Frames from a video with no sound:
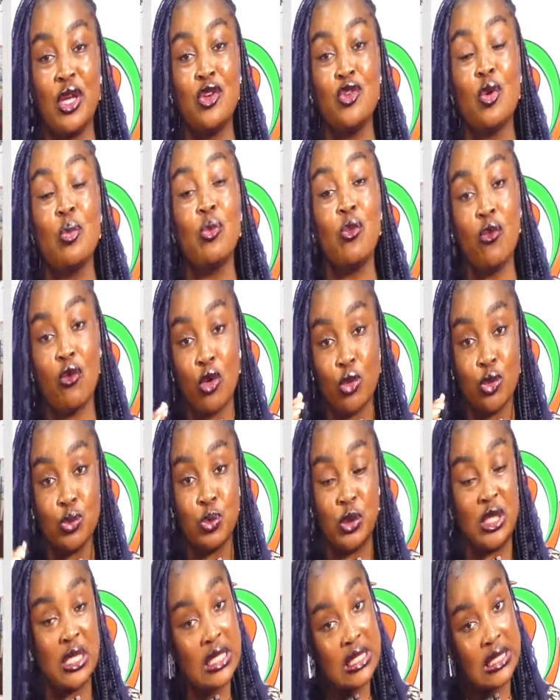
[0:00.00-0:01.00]
Na dey no all
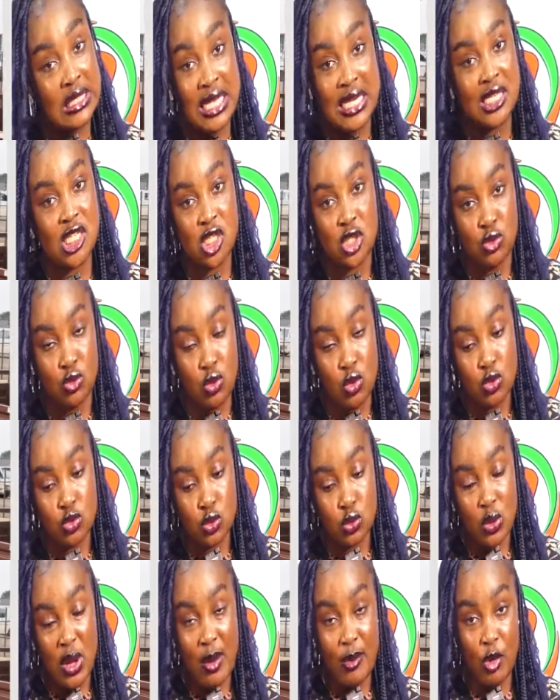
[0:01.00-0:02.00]
ba o stop here no.
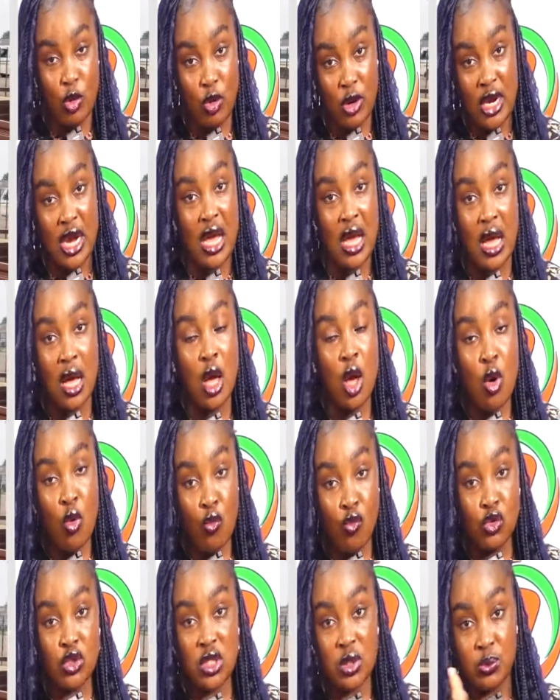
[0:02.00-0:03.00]
Say me say
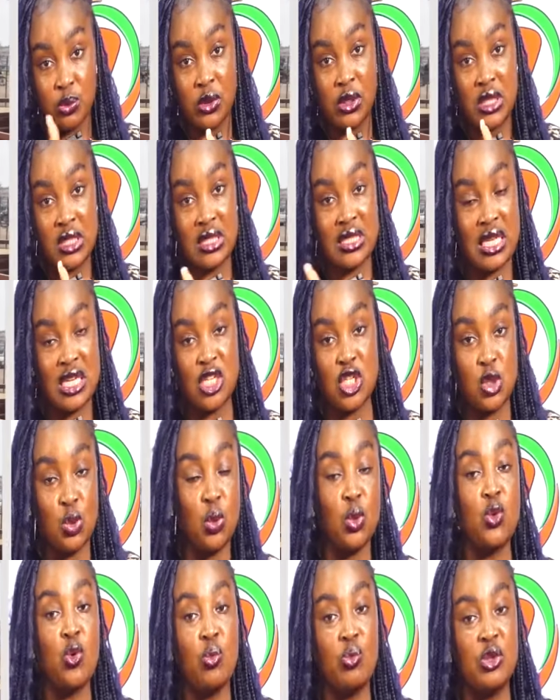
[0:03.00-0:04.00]
we say me
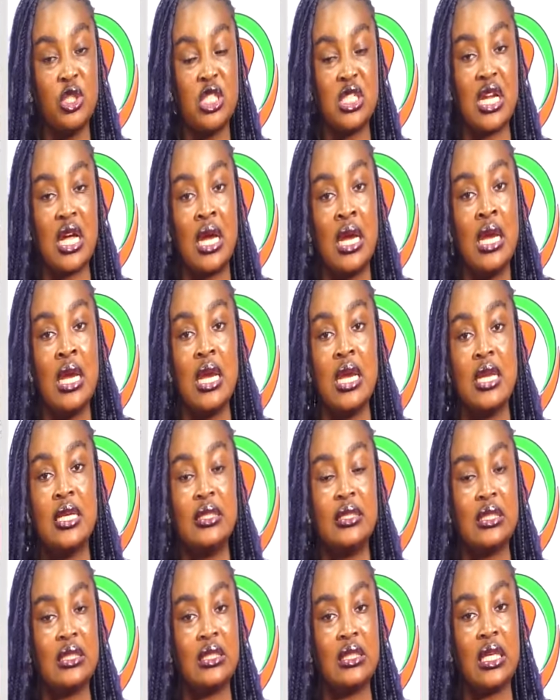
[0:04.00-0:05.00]
players nkwan ni wura want
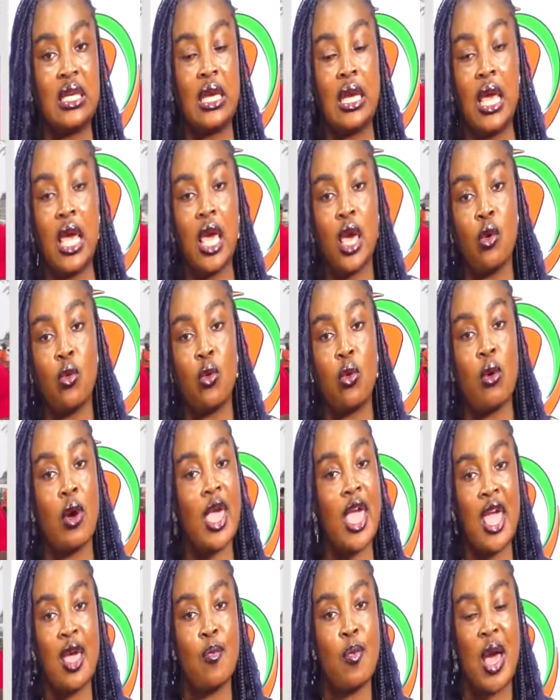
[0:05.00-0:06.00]
to nye me player.
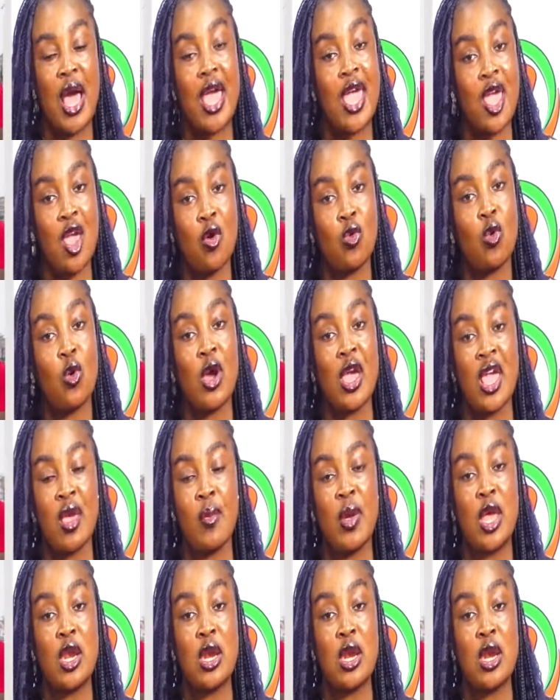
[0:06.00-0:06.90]
Na say